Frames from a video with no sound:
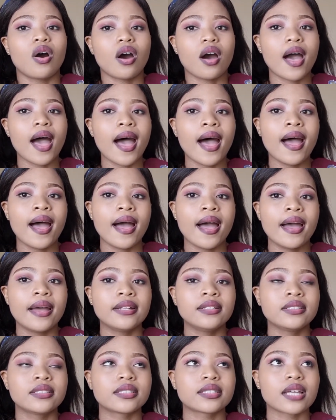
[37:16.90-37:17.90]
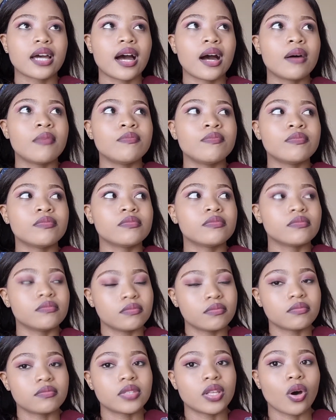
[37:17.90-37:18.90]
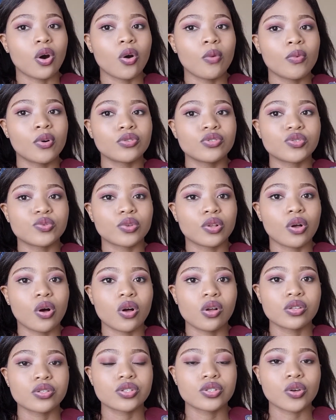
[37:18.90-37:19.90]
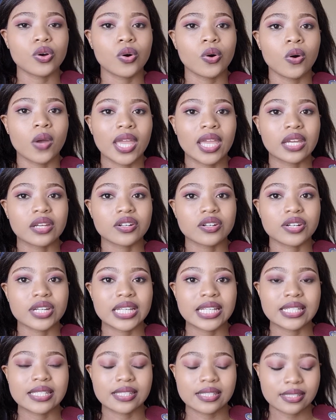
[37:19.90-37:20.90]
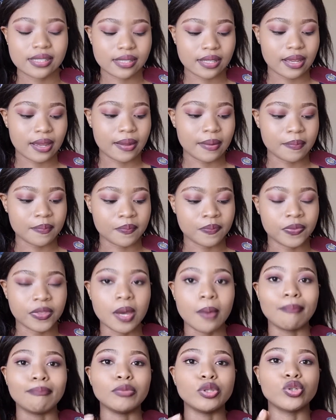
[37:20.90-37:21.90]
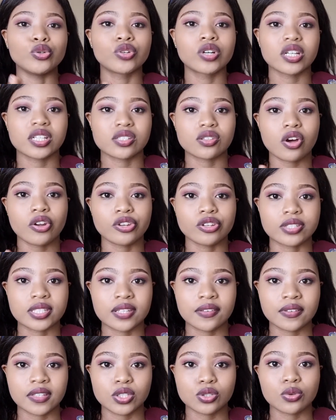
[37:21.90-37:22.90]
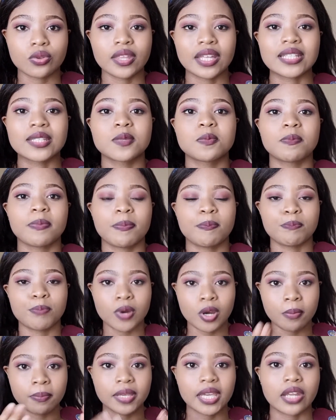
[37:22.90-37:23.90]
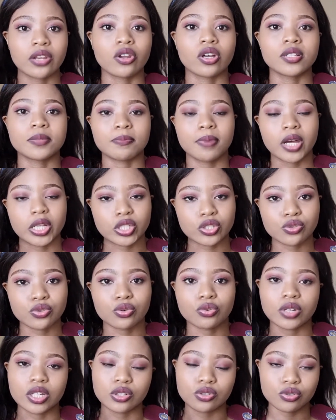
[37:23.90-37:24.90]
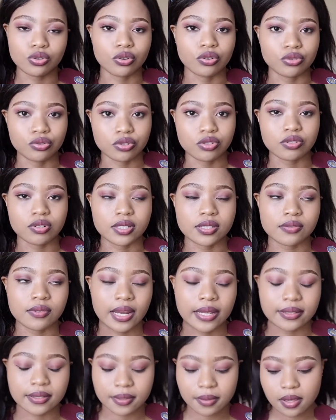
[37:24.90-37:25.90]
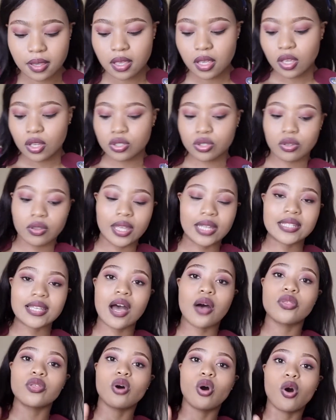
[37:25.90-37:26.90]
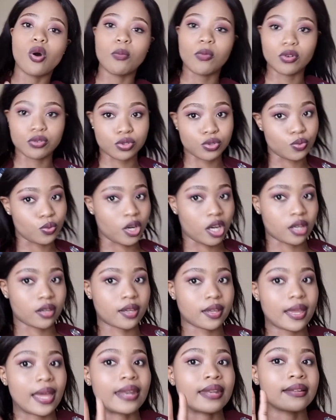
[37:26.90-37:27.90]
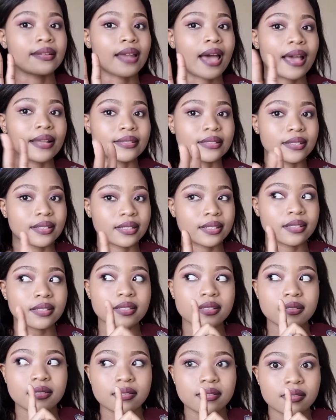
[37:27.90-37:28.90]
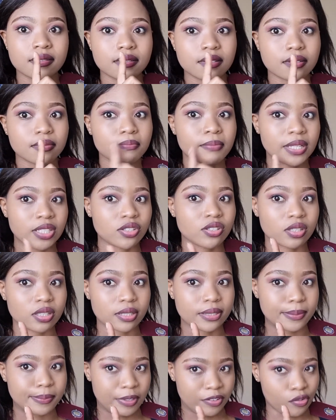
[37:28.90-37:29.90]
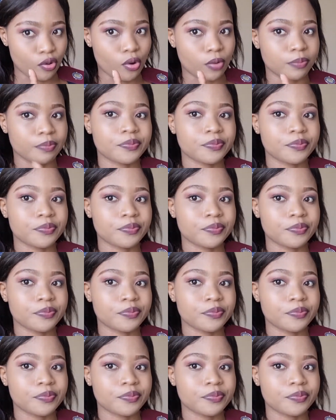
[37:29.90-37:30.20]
And the hormones will also increase the mucus on your cervix, so that sperm cannot pass through into your uterus, right? So that's how the hormones work, and I didn't mention this before.